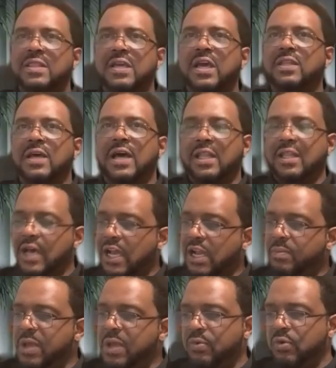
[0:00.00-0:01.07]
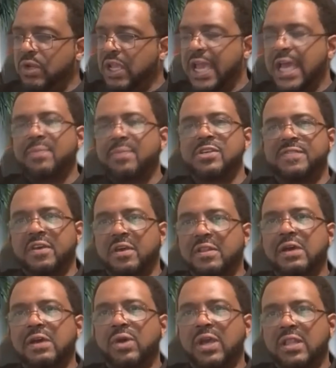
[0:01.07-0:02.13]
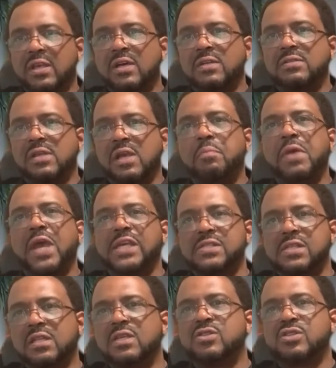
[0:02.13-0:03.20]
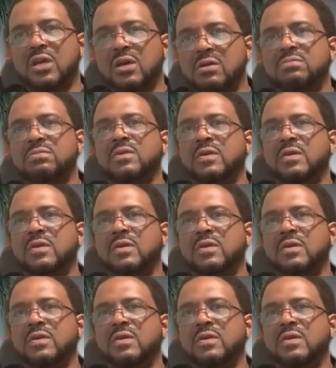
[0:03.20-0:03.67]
think a lot of people in cannabis feel that way, though. Amazingly so.